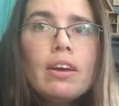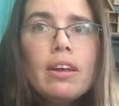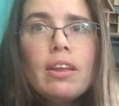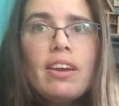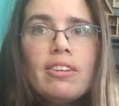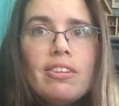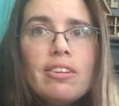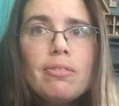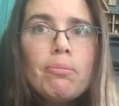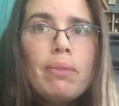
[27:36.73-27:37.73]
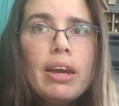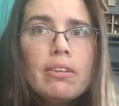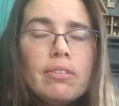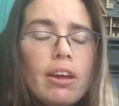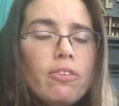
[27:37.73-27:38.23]
I like to make
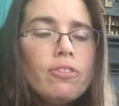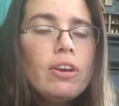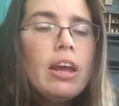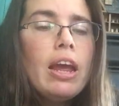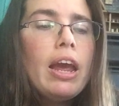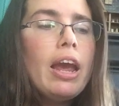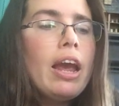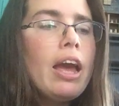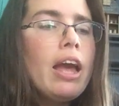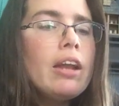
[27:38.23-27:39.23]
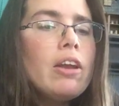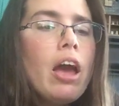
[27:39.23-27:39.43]
stuff. And